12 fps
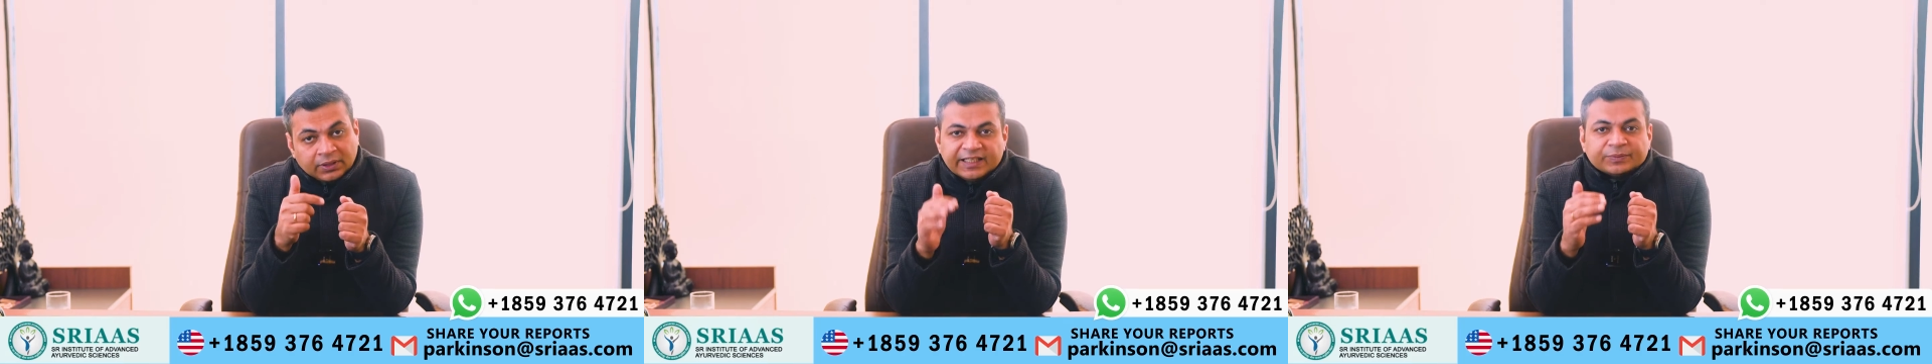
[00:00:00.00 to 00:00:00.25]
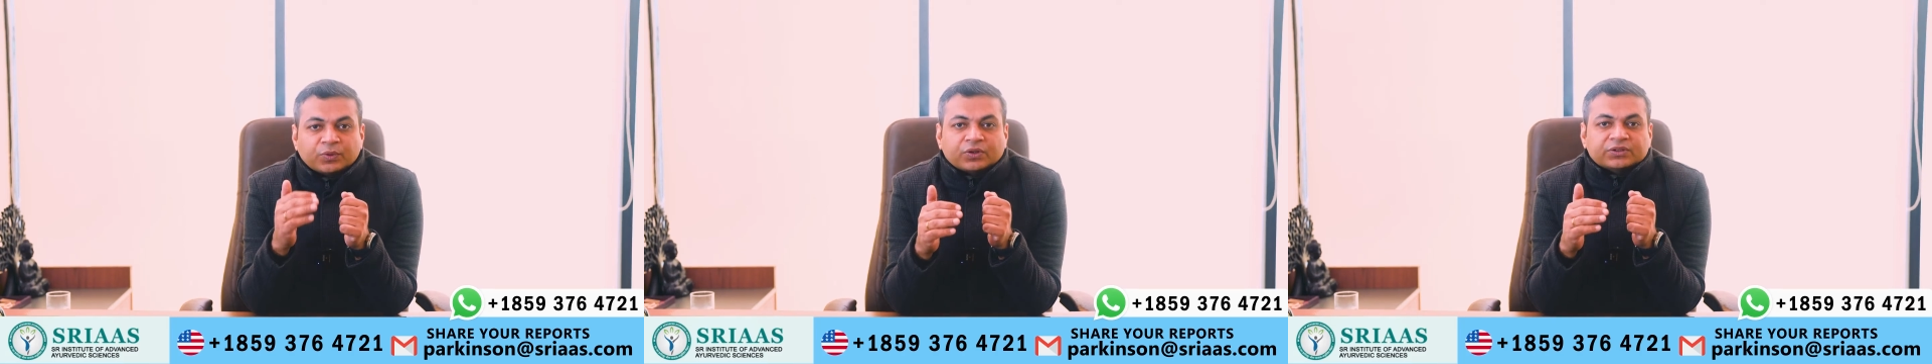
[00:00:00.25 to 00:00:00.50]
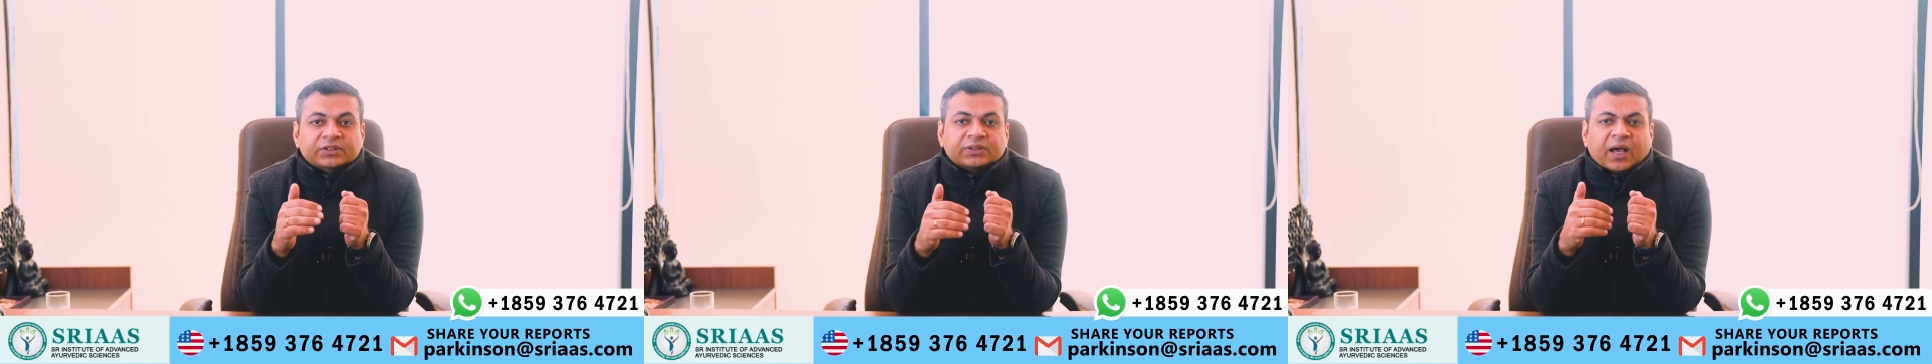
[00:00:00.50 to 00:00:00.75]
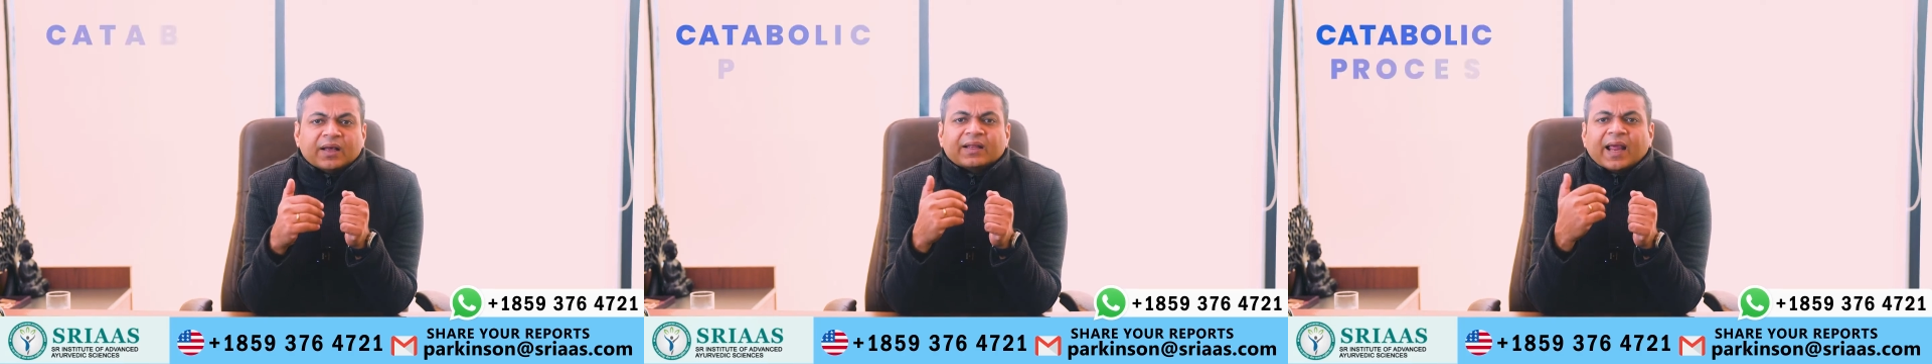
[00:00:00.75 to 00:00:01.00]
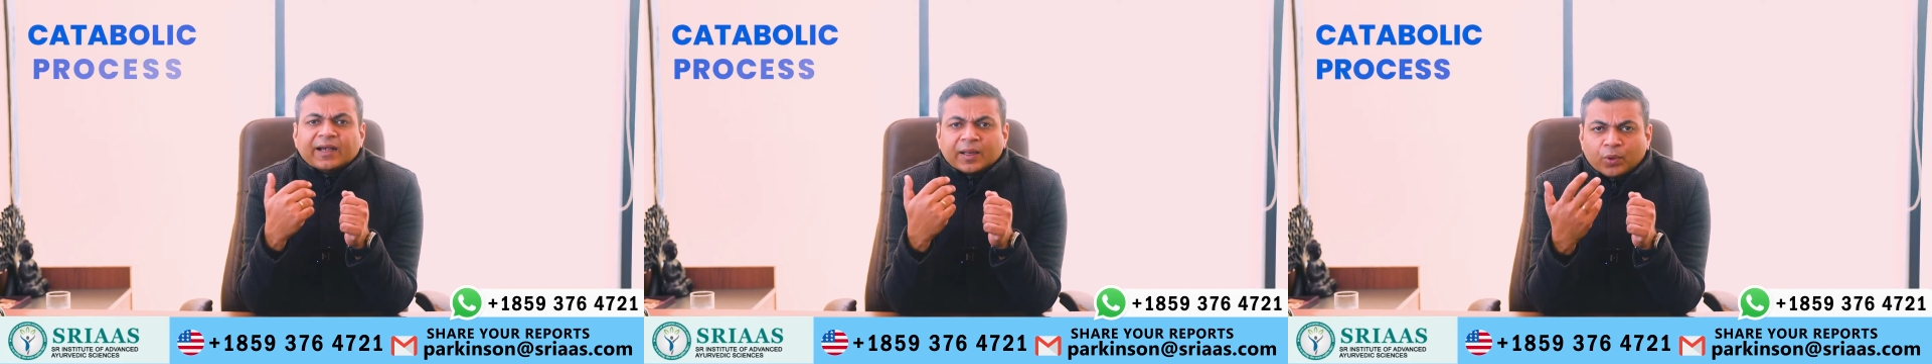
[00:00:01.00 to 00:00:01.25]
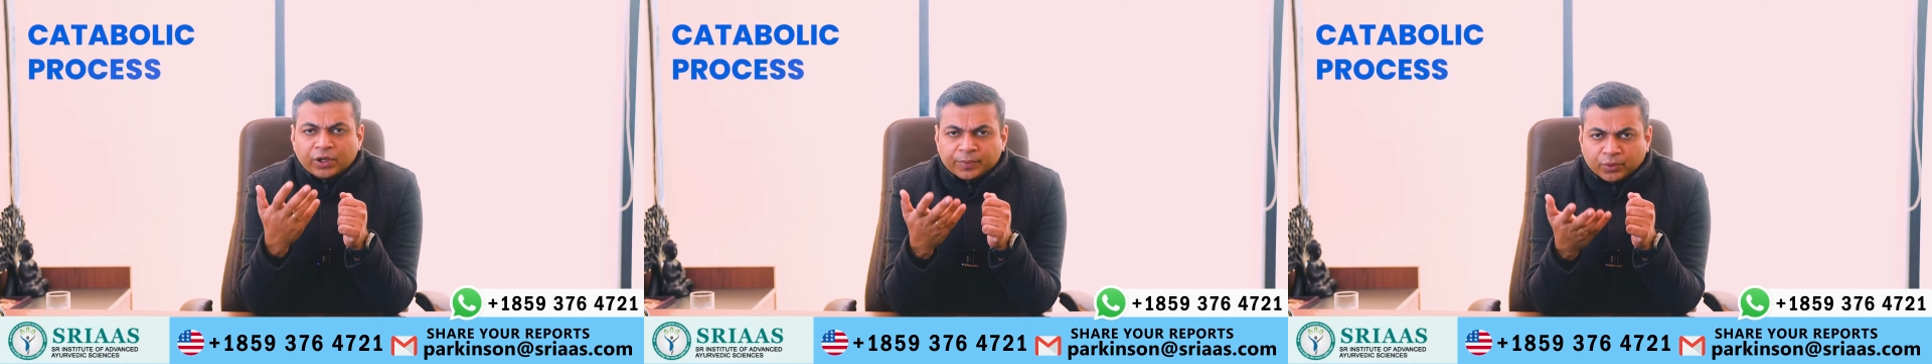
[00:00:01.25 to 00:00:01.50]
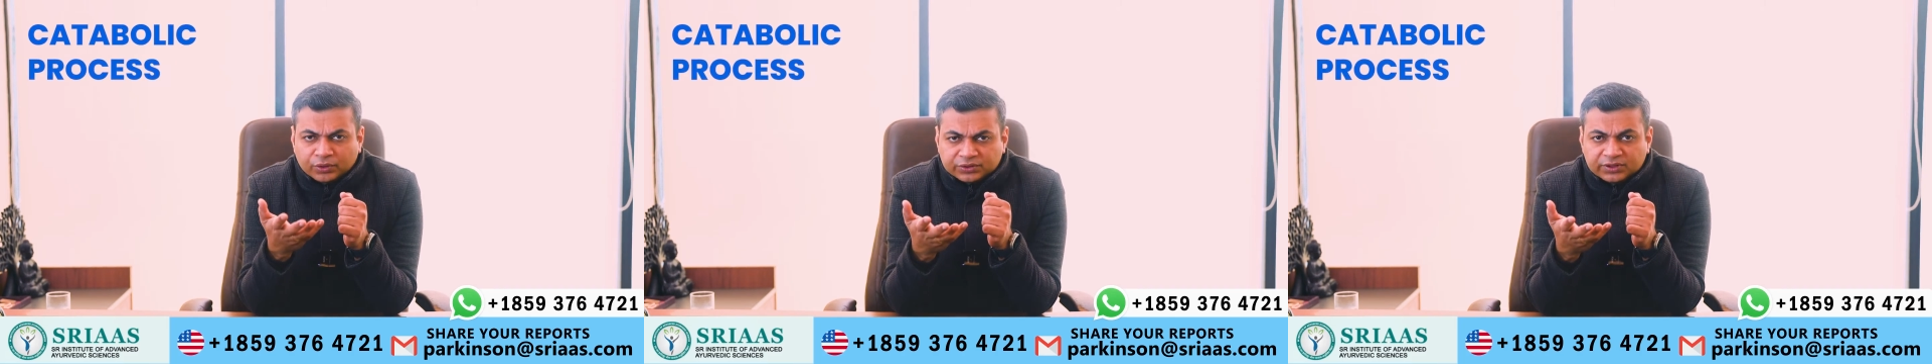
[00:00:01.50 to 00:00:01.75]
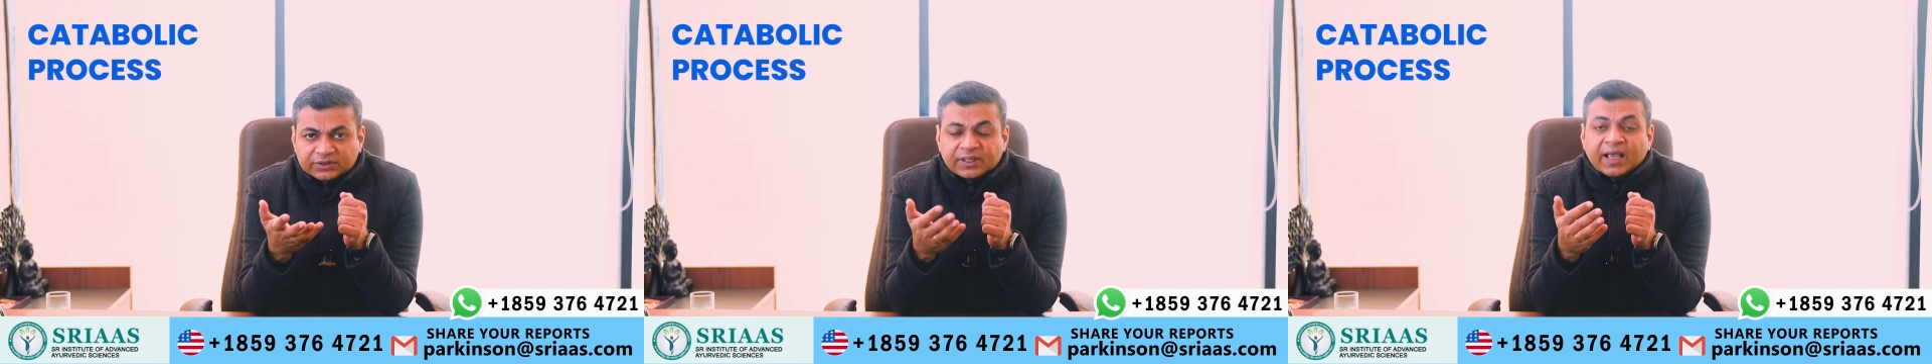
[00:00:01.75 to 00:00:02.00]
These processes are catabolic
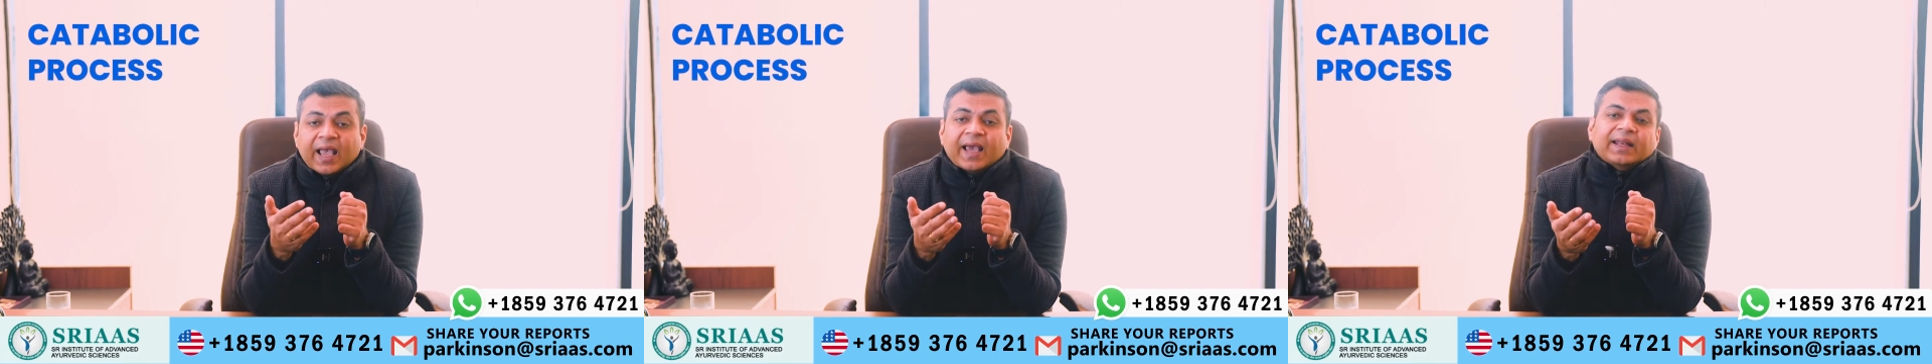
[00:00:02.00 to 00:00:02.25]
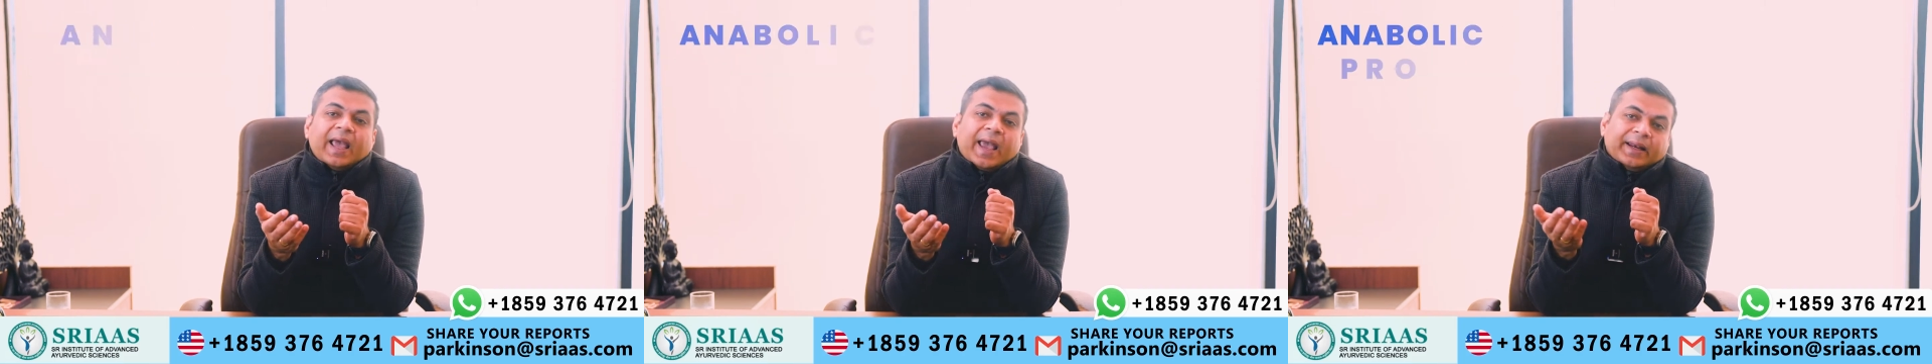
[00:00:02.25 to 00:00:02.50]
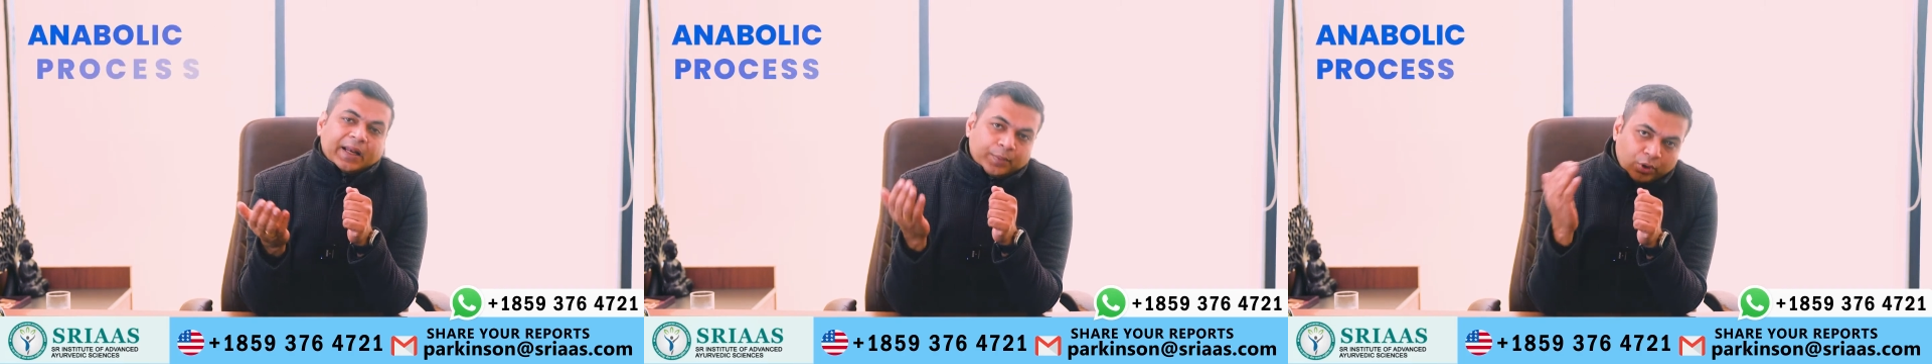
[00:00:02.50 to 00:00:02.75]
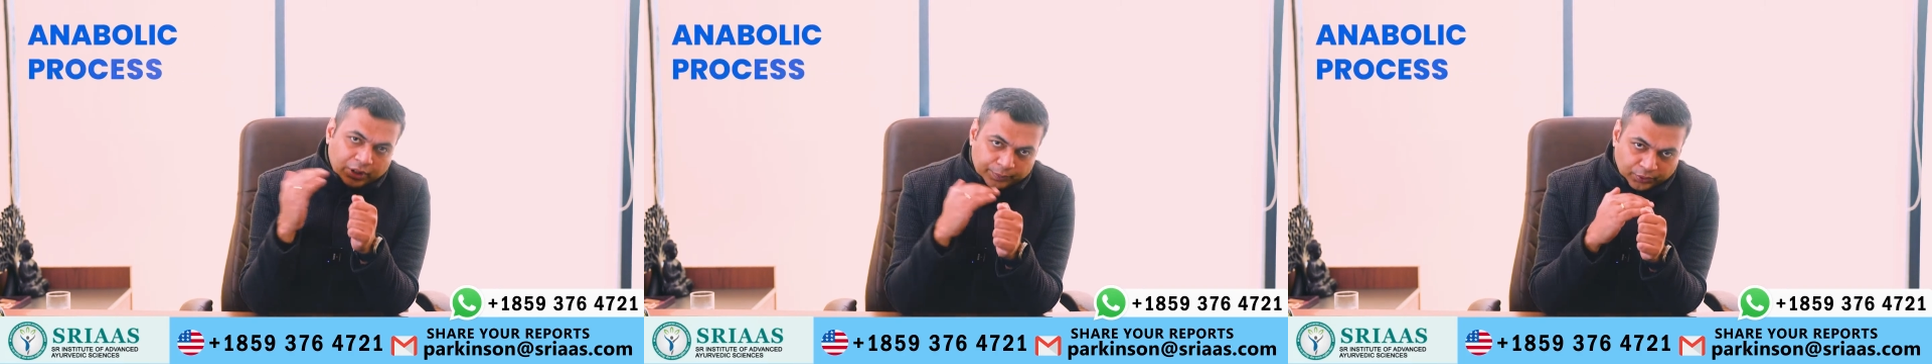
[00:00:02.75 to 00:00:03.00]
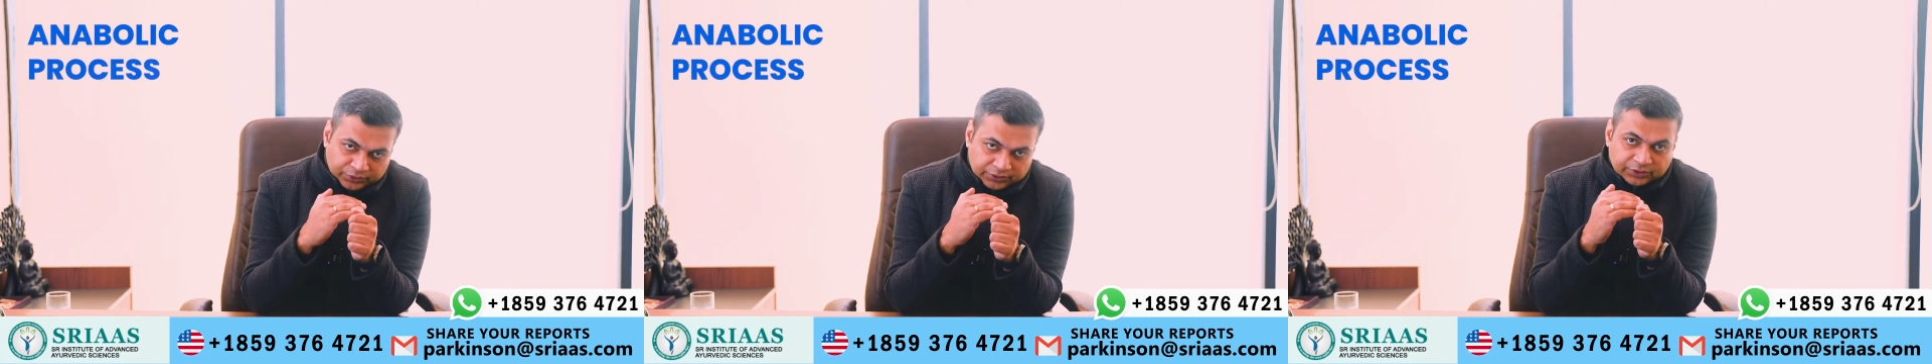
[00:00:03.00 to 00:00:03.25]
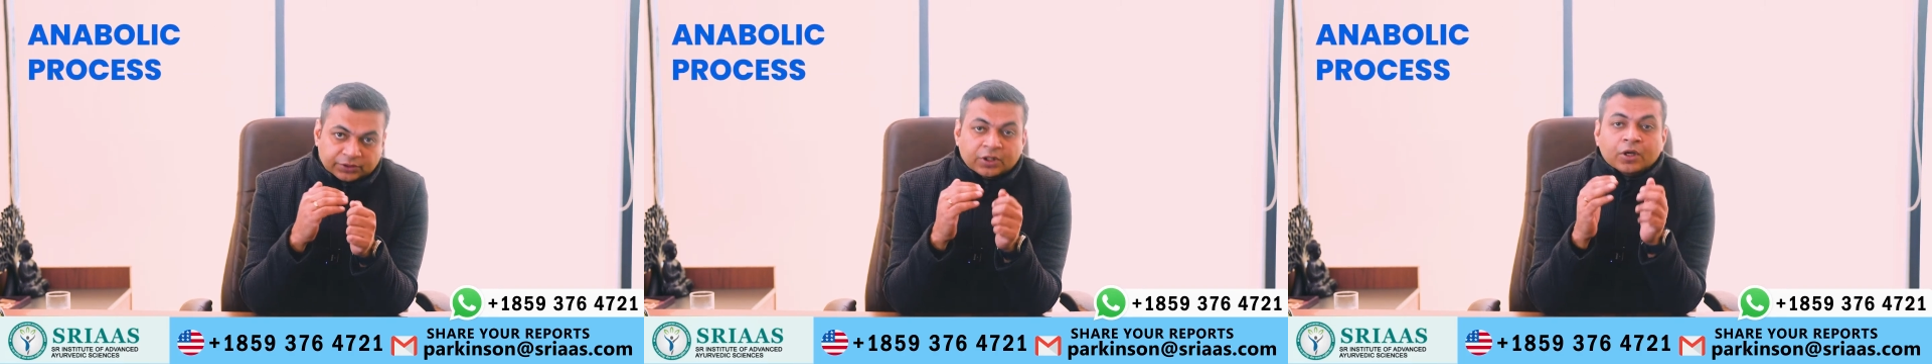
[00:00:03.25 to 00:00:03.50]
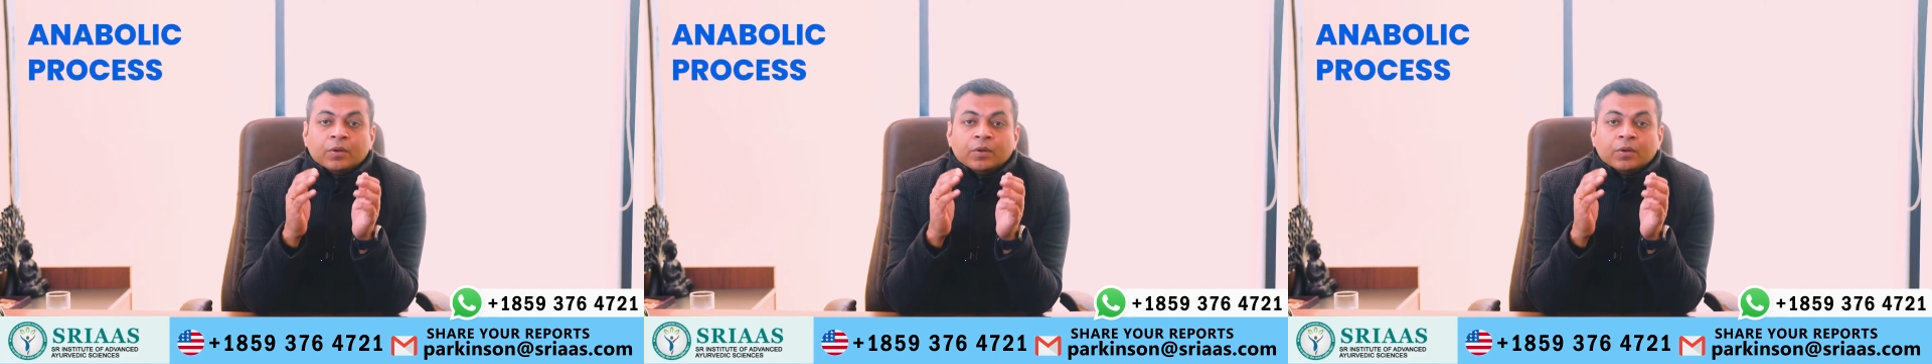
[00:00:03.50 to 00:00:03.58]
process and anabolic process,